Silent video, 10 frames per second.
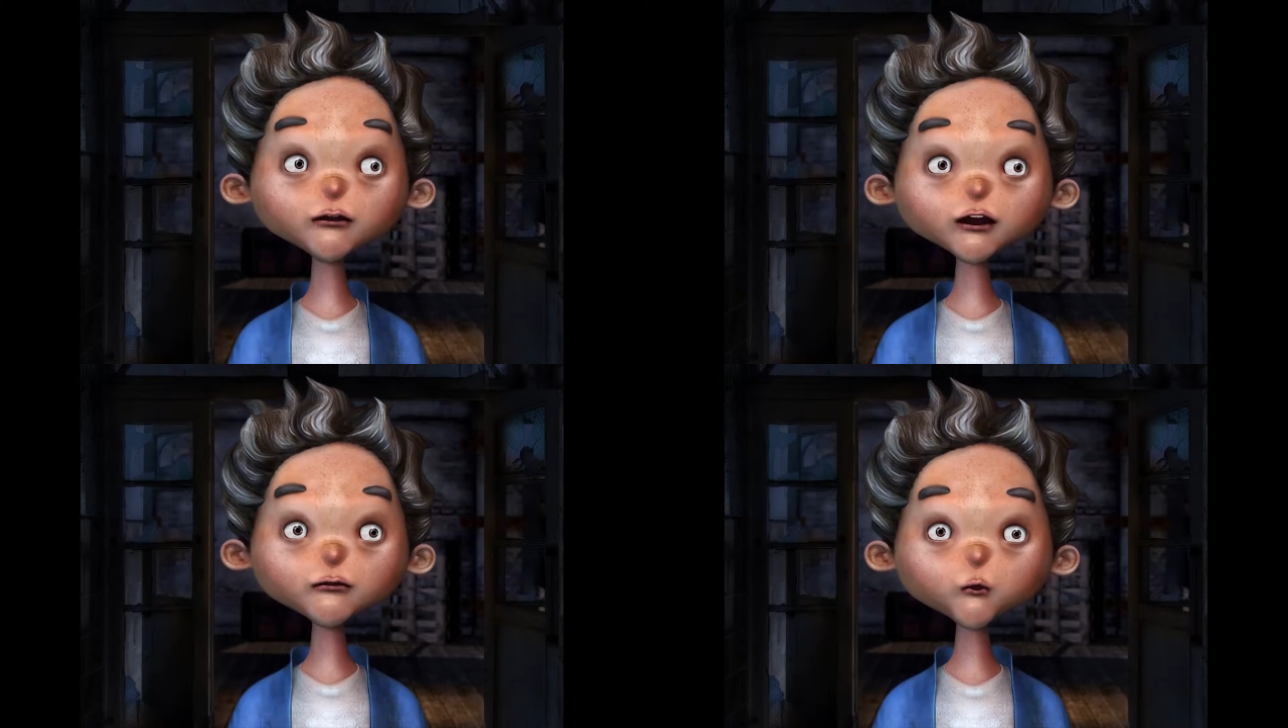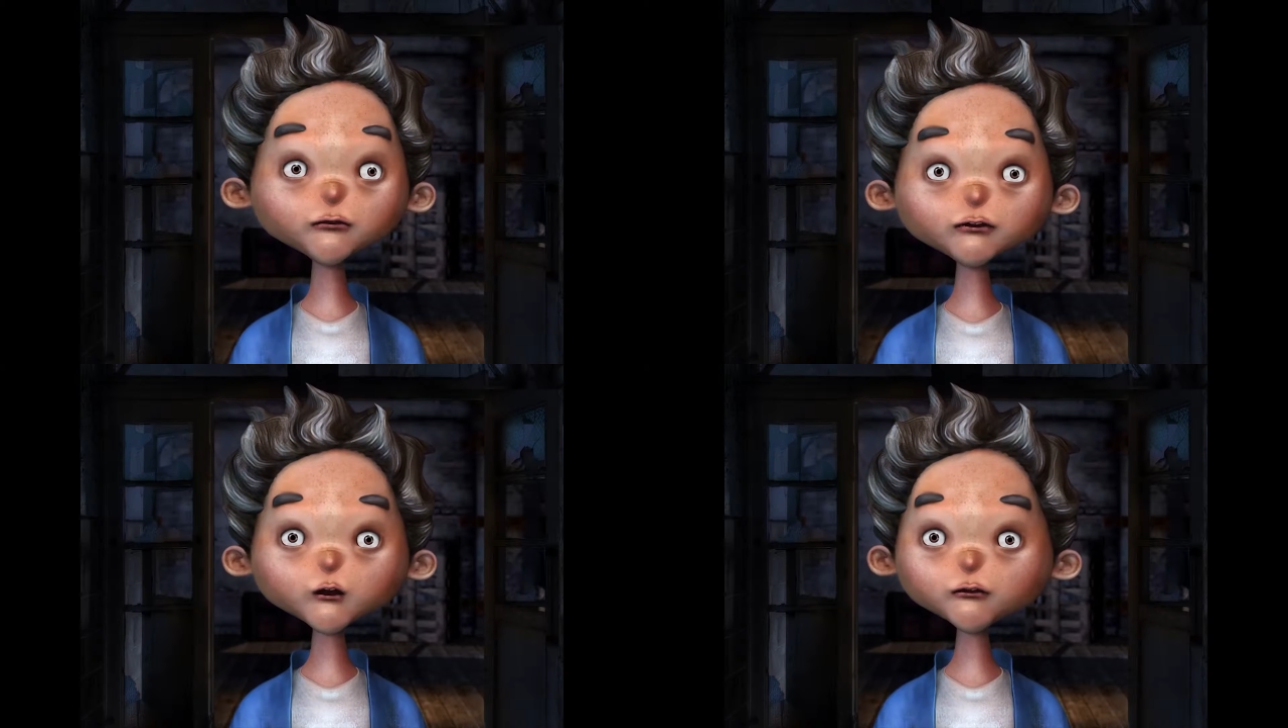Give him
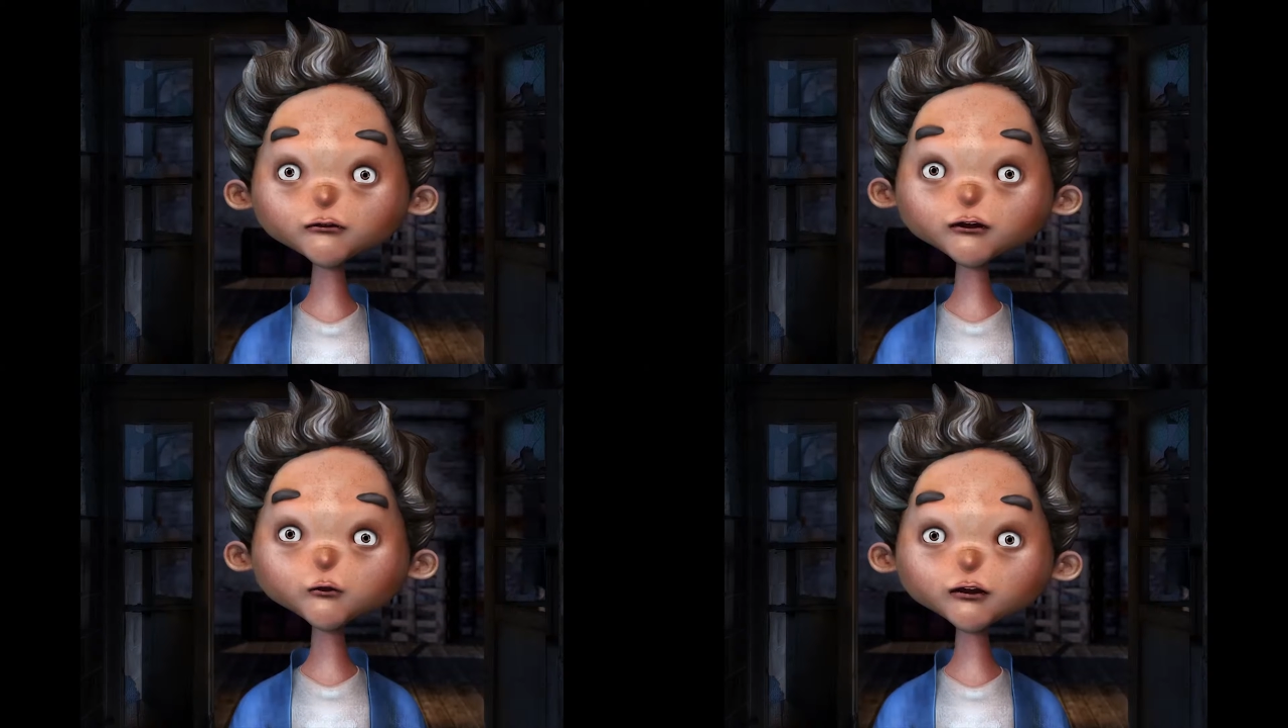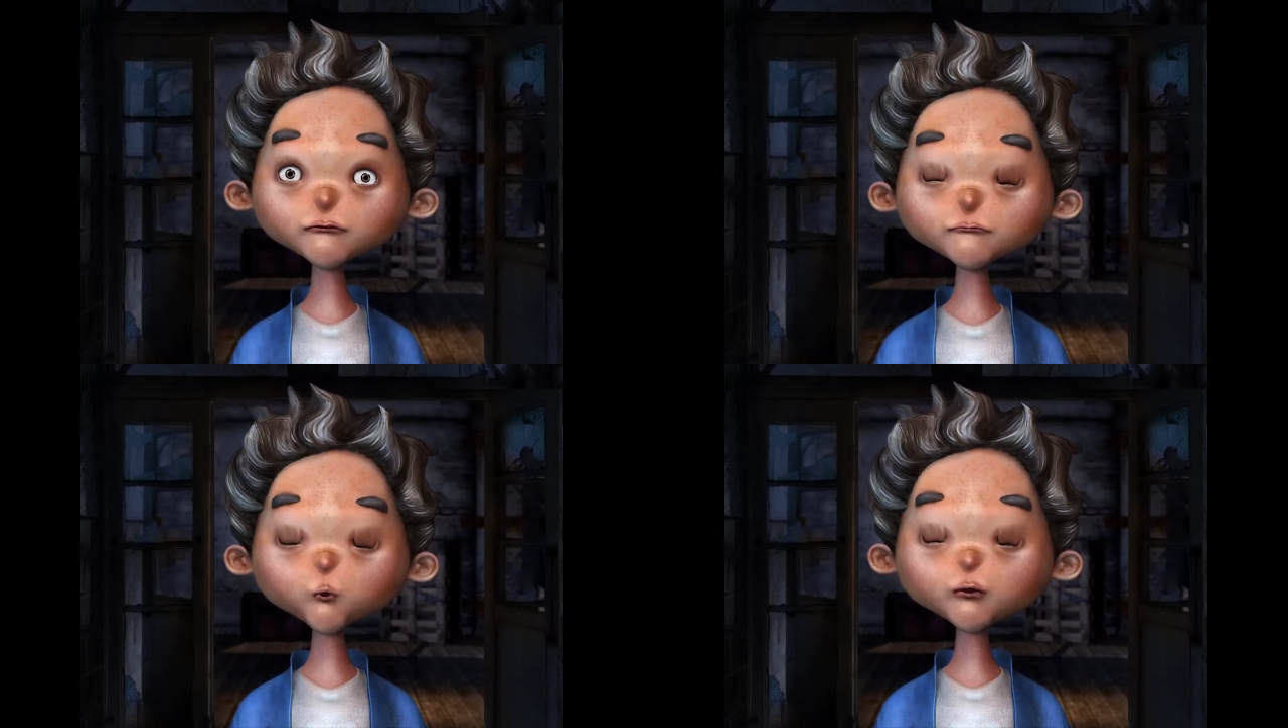the loaf of
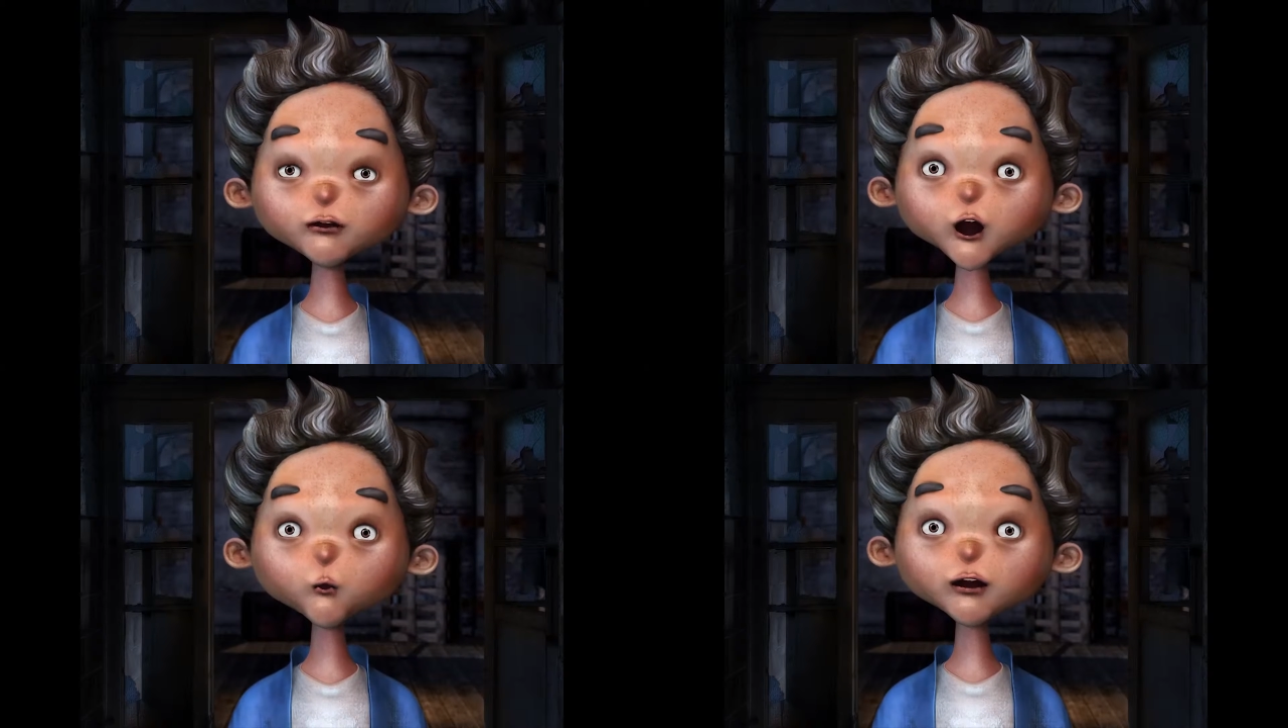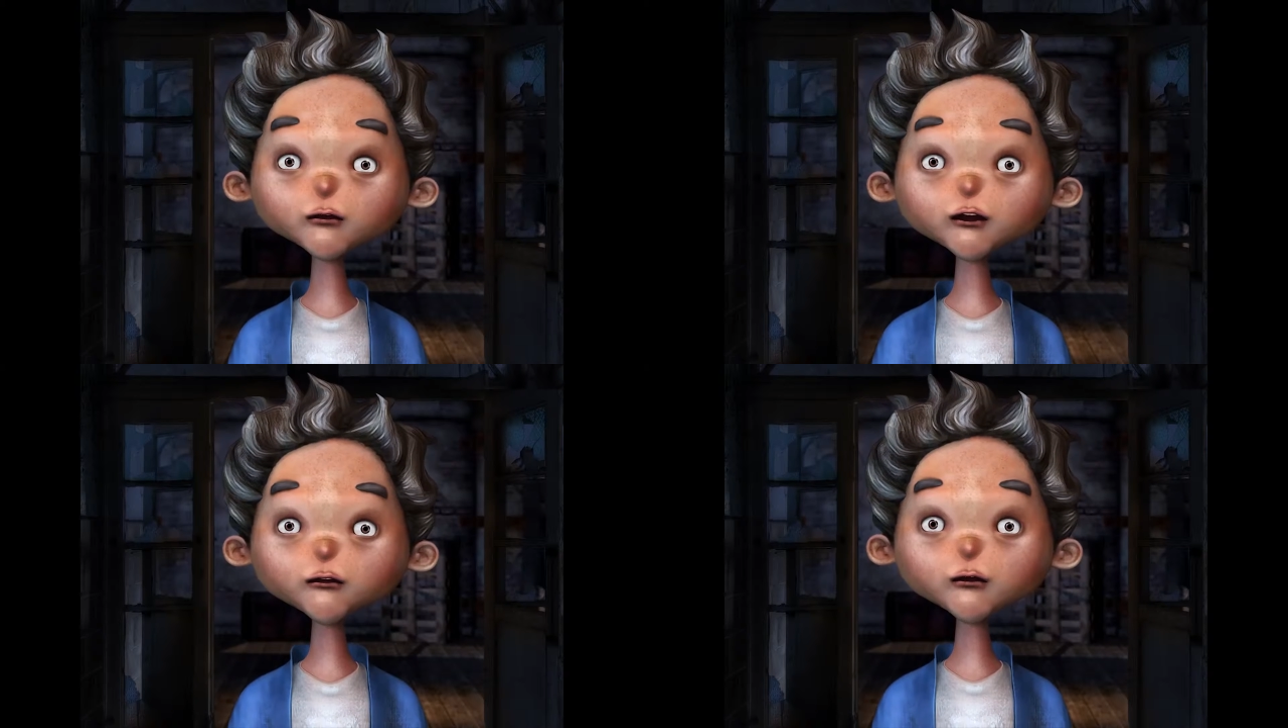bread and he will let
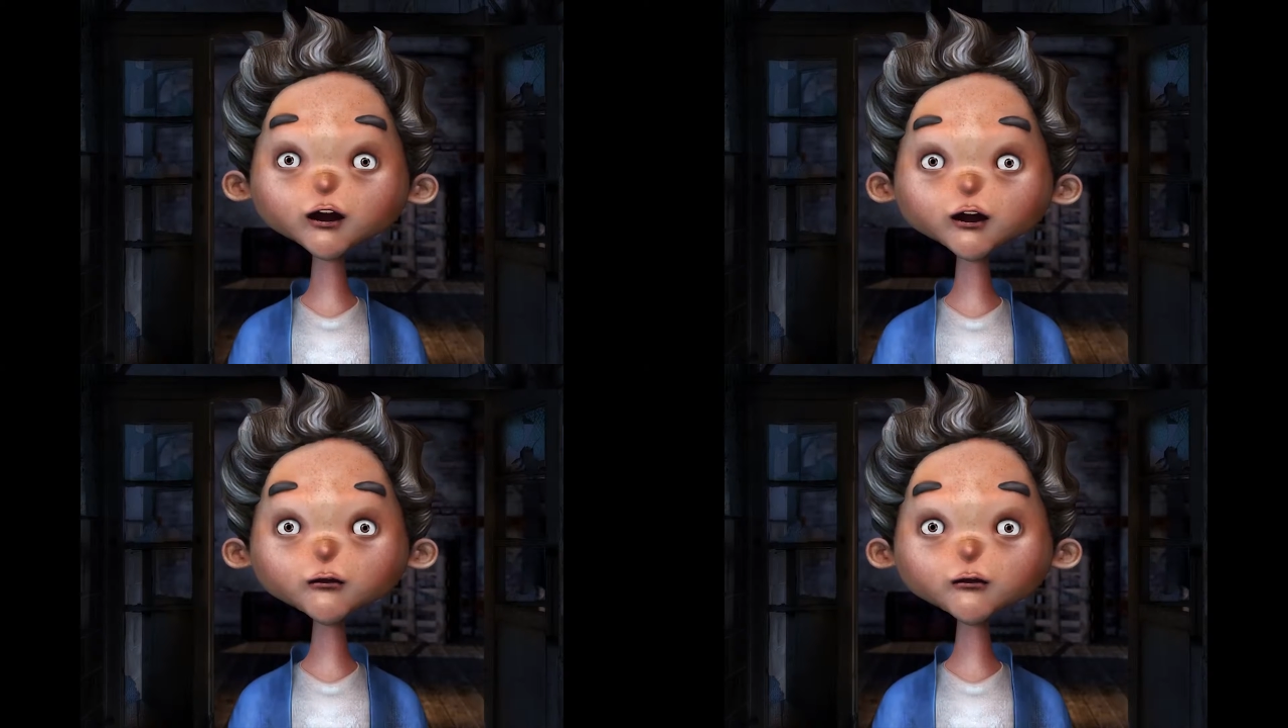thee pass,